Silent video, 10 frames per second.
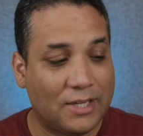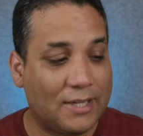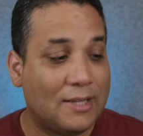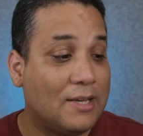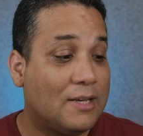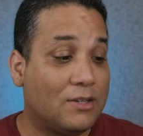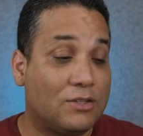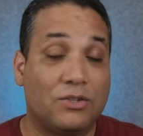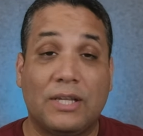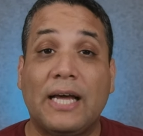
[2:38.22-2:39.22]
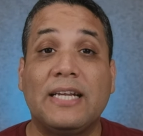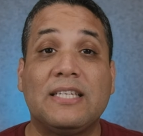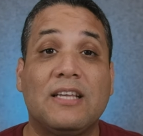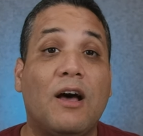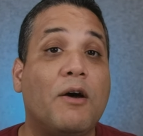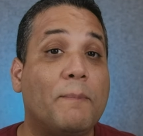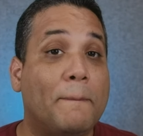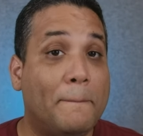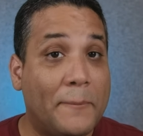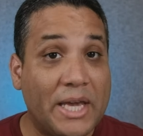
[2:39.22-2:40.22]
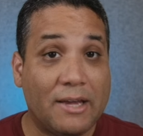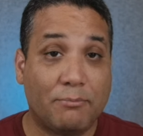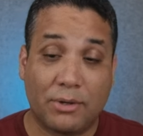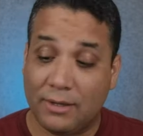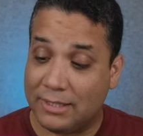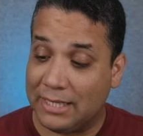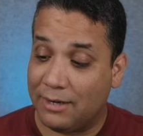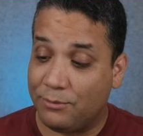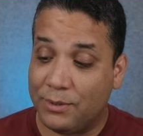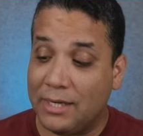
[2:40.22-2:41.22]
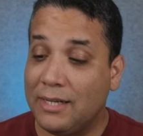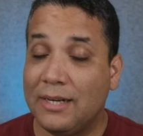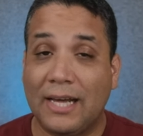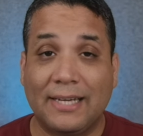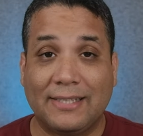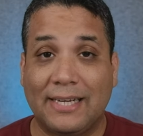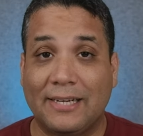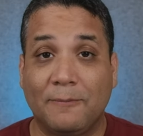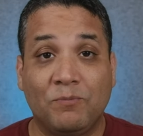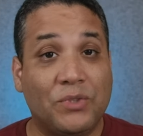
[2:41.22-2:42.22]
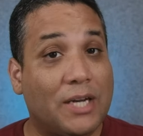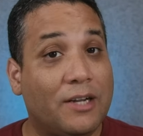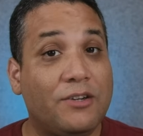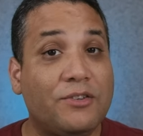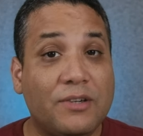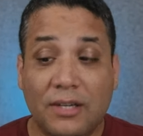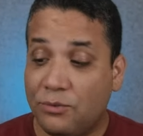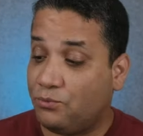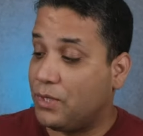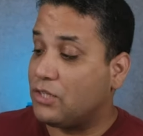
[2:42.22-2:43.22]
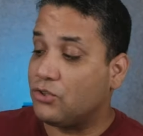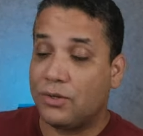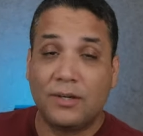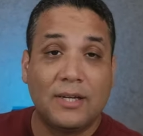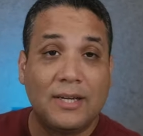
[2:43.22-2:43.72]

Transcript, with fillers: it. So that is a big plus, and I really like that. Another neat feature